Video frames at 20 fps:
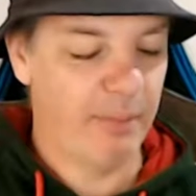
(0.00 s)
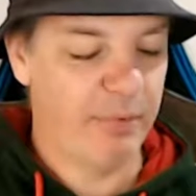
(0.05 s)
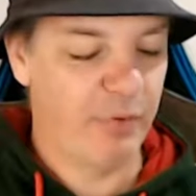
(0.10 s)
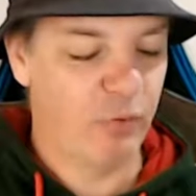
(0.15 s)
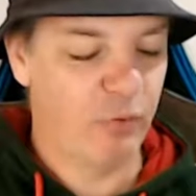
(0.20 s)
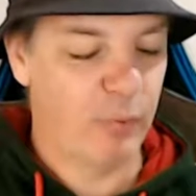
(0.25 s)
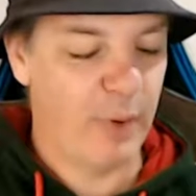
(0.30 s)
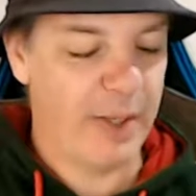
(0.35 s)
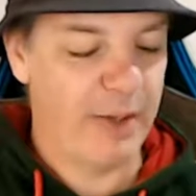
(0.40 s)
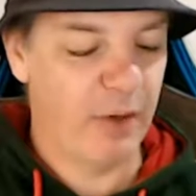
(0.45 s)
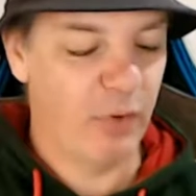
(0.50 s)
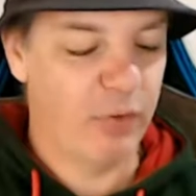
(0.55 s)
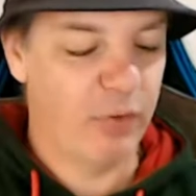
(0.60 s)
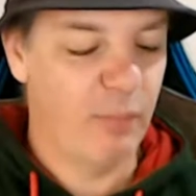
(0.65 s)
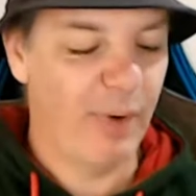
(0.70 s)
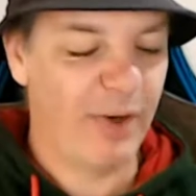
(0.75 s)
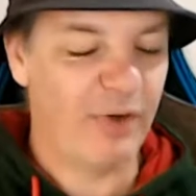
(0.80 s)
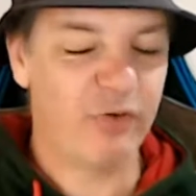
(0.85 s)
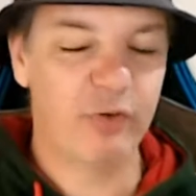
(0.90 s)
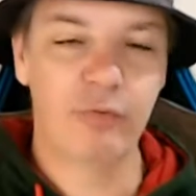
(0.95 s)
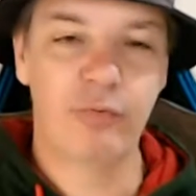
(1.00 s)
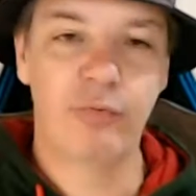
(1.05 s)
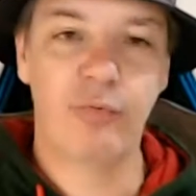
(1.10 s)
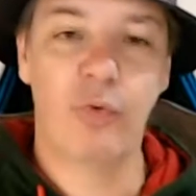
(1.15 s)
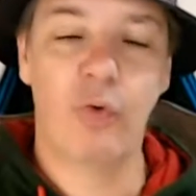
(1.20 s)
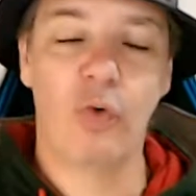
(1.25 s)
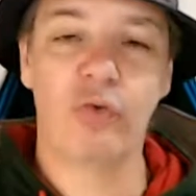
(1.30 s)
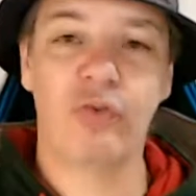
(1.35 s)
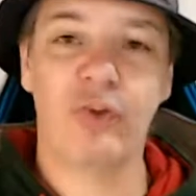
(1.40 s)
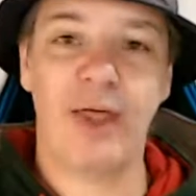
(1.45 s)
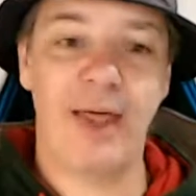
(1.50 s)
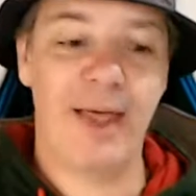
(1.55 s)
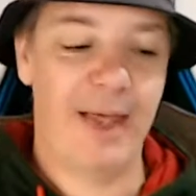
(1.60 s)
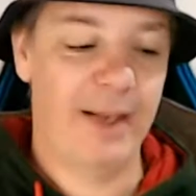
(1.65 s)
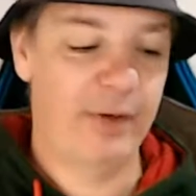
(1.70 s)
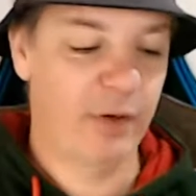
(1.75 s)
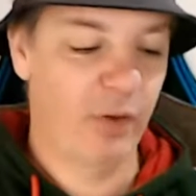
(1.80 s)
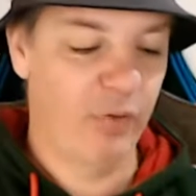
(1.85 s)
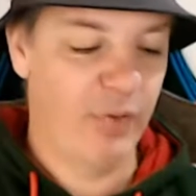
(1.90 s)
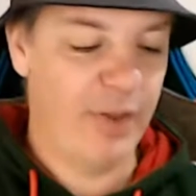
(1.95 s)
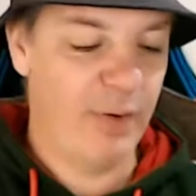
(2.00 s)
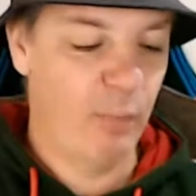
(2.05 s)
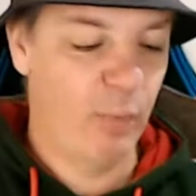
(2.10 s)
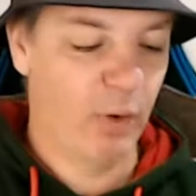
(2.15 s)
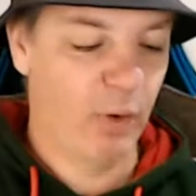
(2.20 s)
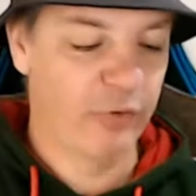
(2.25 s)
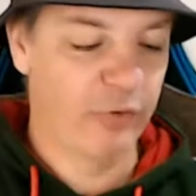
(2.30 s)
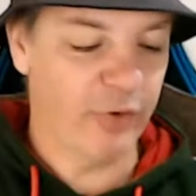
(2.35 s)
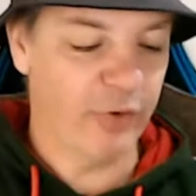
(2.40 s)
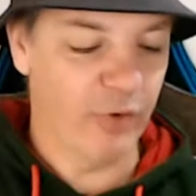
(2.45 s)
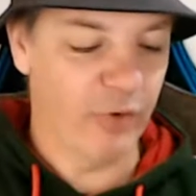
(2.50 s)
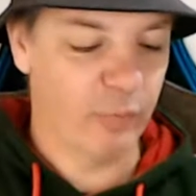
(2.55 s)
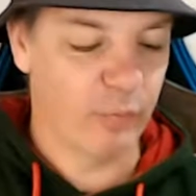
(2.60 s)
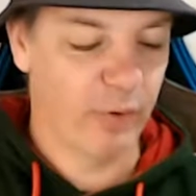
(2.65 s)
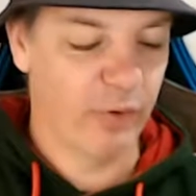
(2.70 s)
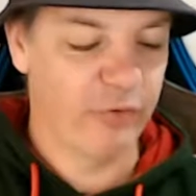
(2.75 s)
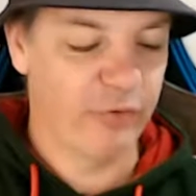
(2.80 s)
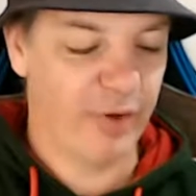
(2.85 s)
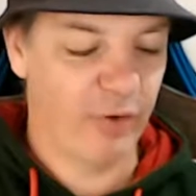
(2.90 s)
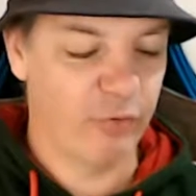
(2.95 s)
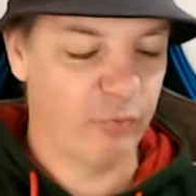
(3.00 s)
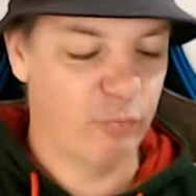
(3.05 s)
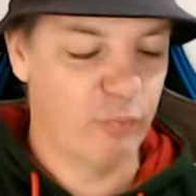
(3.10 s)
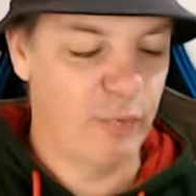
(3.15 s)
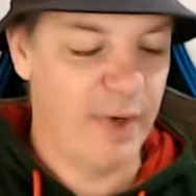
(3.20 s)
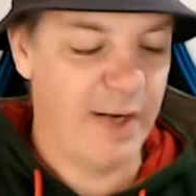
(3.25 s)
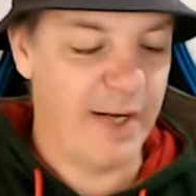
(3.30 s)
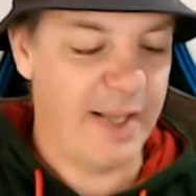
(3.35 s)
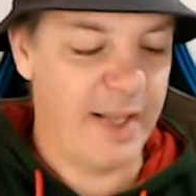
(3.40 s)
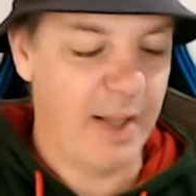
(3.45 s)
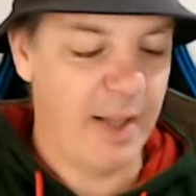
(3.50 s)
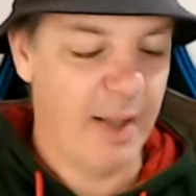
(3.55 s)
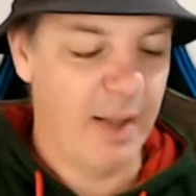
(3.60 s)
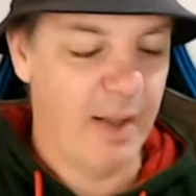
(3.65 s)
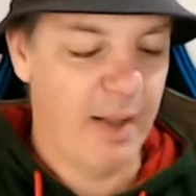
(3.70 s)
between the Western Force and the Waratahs. Waratahs really